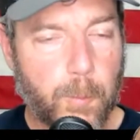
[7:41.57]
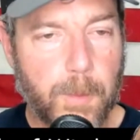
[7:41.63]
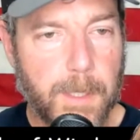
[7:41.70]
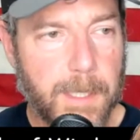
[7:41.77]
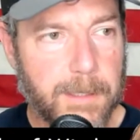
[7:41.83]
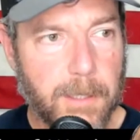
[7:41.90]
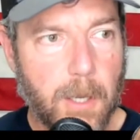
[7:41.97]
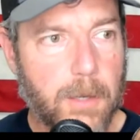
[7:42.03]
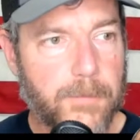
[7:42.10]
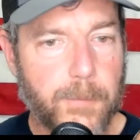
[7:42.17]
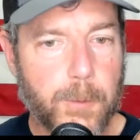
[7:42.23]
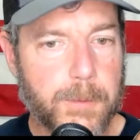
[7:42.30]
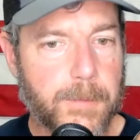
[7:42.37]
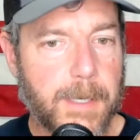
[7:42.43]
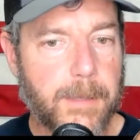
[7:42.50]
in law
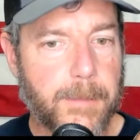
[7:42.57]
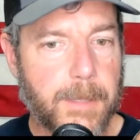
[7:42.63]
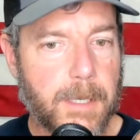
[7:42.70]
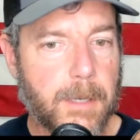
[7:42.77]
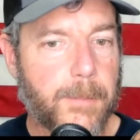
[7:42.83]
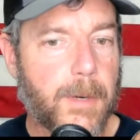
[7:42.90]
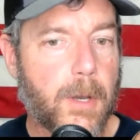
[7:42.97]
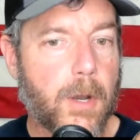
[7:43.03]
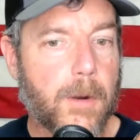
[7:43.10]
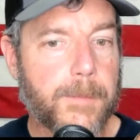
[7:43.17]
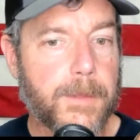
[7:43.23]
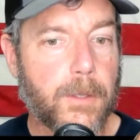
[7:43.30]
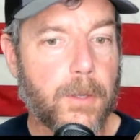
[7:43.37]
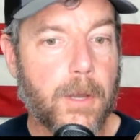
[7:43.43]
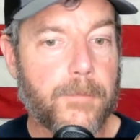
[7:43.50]
enforcement, right? I'm gonna harp
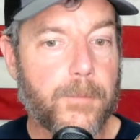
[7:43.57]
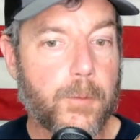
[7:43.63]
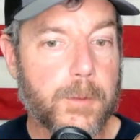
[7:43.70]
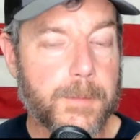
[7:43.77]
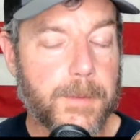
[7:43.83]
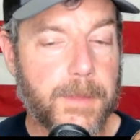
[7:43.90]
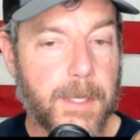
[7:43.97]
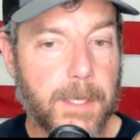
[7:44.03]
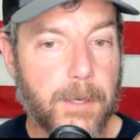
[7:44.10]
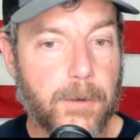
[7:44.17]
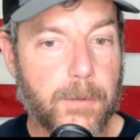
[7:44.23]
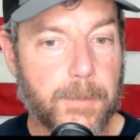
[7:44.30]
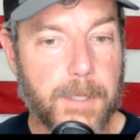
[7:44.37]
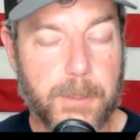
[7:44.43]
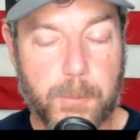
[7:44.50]
the law enforcement thing here
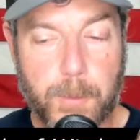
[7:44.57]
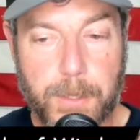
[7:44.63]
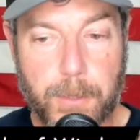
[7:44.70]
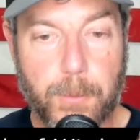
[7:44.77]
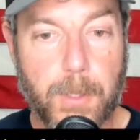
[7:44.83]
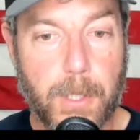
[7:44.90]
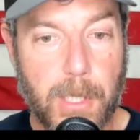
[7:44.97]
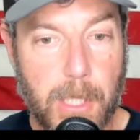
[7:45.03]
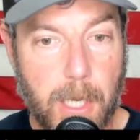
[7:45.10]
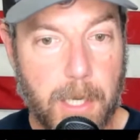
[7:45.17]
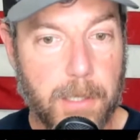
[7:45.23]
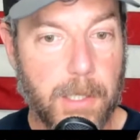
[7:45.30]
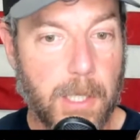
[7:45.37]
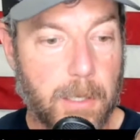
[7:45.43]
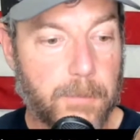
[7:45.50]
because we do a lot
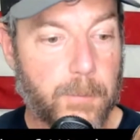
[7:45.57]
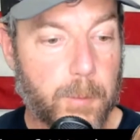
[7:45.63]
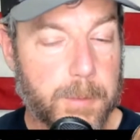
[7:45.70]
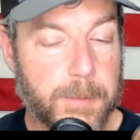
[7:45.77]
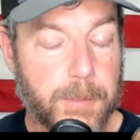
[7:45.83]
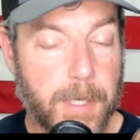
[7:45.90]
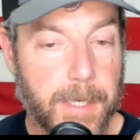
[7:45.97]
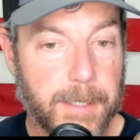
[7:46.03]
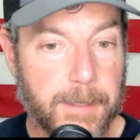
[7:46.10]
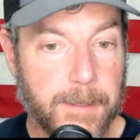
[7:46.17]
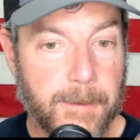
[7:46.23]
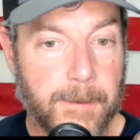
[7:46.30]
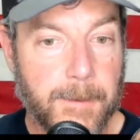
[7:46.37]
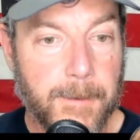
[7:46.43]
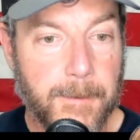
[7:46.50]
of law enforcement training.
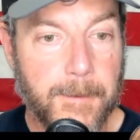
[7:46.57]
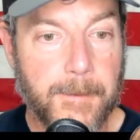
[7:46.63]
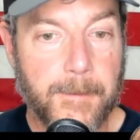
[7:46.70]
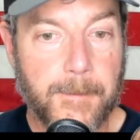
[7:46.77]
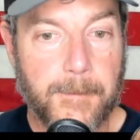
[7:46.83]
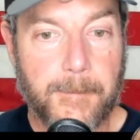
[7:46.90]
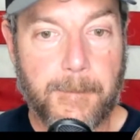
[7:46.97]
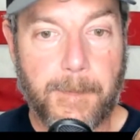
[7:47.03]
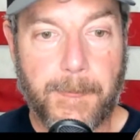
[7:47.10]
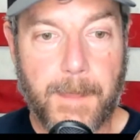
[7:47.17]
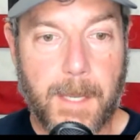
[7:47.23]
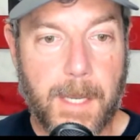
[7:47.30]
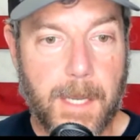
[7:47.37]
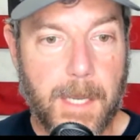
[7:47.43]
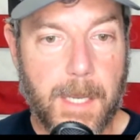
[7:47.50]

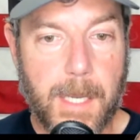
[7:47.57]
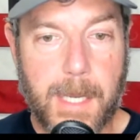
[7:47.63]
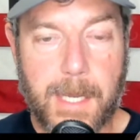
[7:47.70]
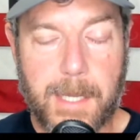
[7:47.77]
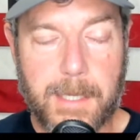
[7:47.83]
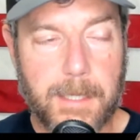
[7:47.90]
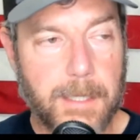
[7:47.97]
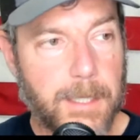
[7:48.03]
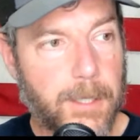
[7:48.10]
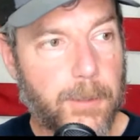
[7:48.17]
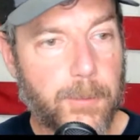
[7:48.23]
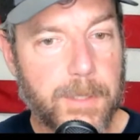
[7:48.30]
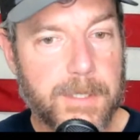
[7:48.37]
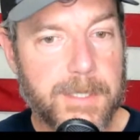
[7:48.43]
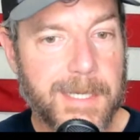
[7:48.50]

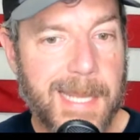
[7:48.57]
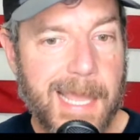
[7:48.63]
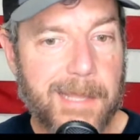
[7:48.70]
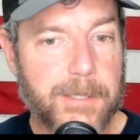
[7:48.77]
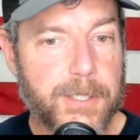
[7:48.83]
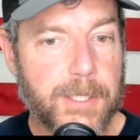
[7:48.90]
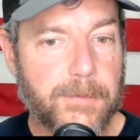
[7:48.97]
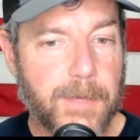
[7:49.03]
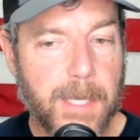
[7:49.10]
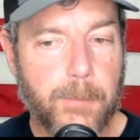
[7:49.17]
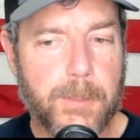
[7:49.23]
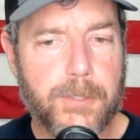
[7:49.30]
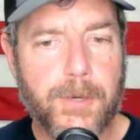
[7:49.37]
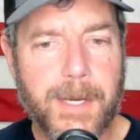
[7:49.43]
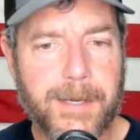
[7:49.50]
This analogy of, hey, we
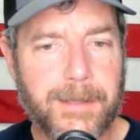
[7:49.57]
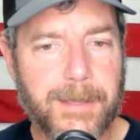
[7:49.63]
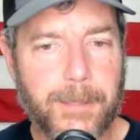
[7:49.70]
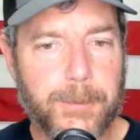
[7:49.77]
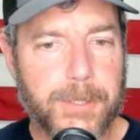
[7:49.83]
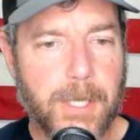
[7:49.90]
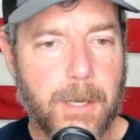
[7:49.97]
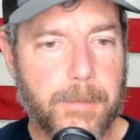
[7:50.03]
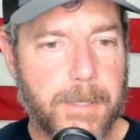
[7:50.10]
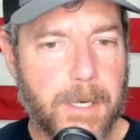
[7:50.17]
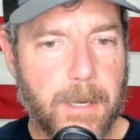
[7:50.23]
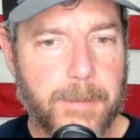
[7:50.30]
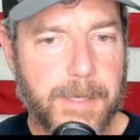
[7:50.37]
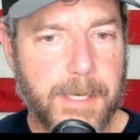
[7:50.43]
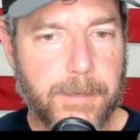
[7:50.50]
train to the lowest common
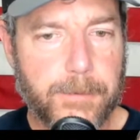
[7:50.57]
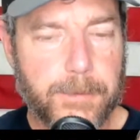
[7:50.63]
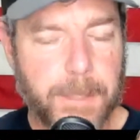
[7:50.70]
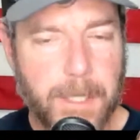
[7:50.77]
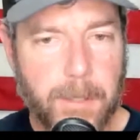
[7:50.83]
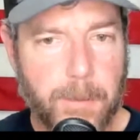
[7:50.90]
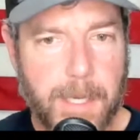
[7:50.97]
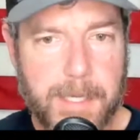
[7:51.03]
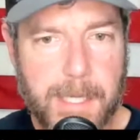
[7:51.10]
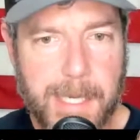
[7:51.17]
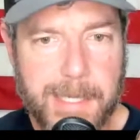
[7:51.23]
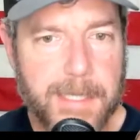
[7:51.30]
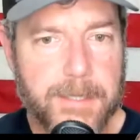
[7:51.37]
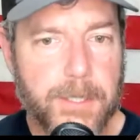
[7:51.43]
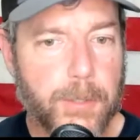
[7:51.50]
denominator. No, I
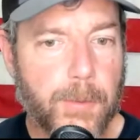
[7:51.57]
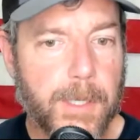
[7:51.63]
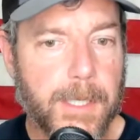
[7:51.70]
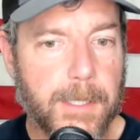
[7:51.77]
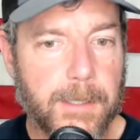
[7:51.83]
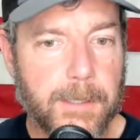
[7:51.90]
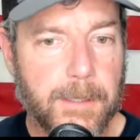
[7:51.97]
disagree.